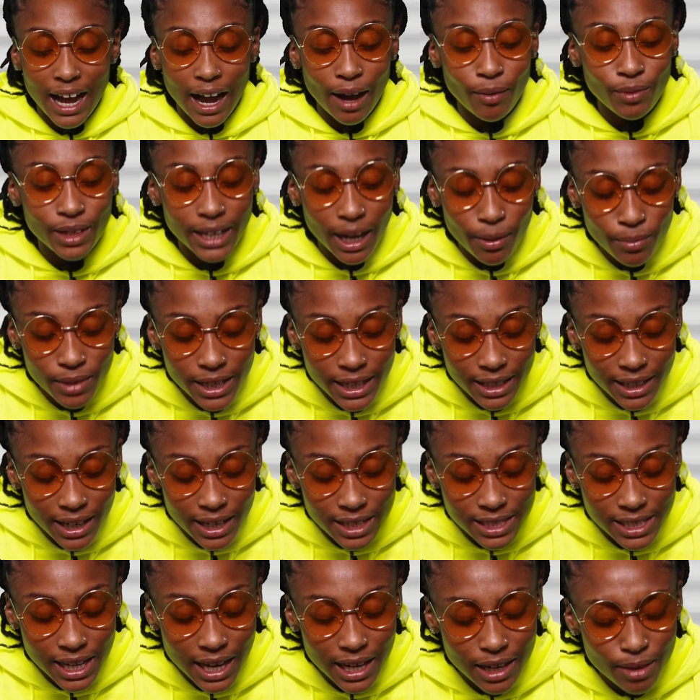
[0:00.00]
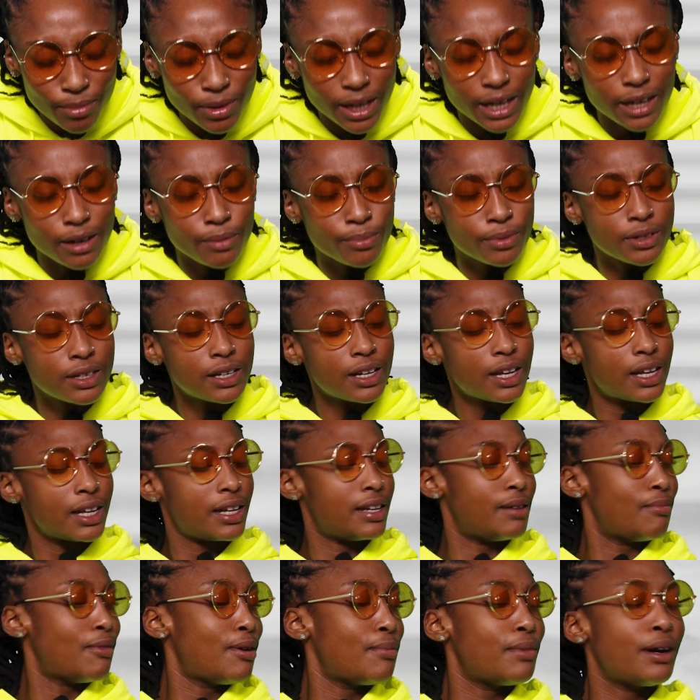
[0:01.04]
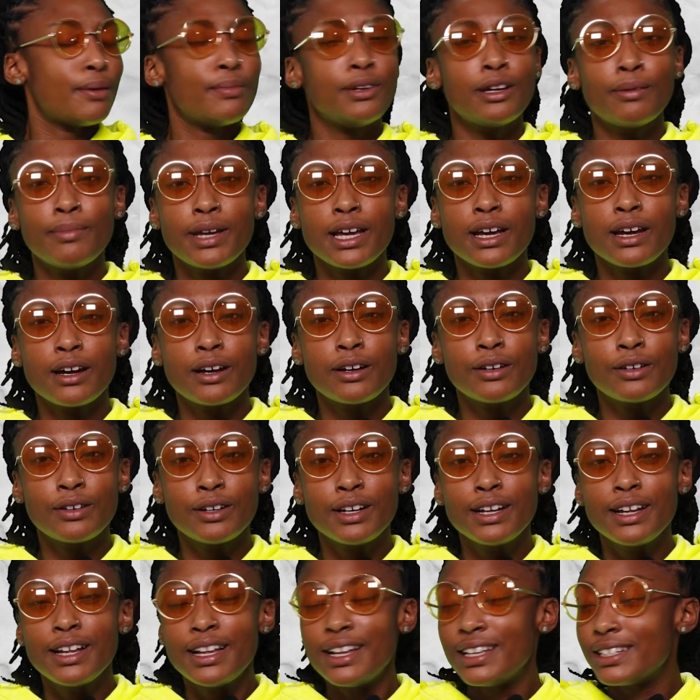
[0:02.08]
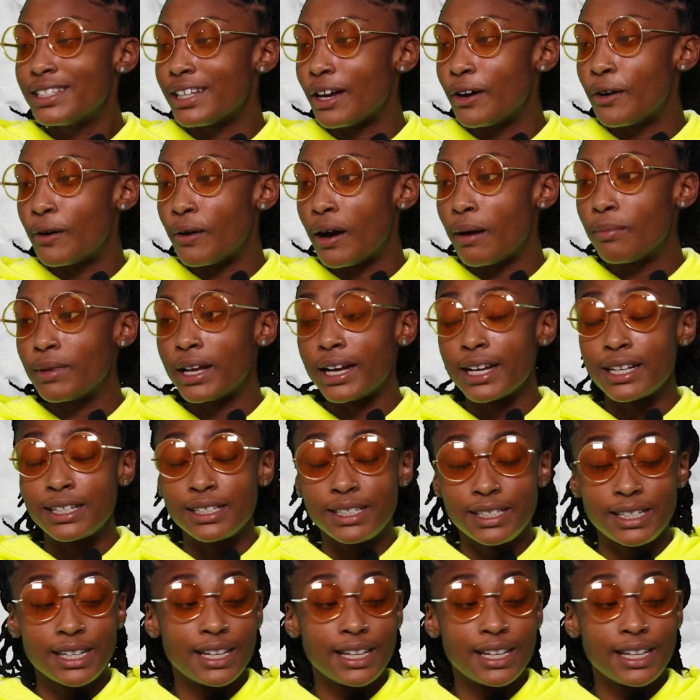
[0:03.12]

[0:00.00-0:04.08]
I'm looking outside. I'm like, bro, like, my mom never been home. So I'm like,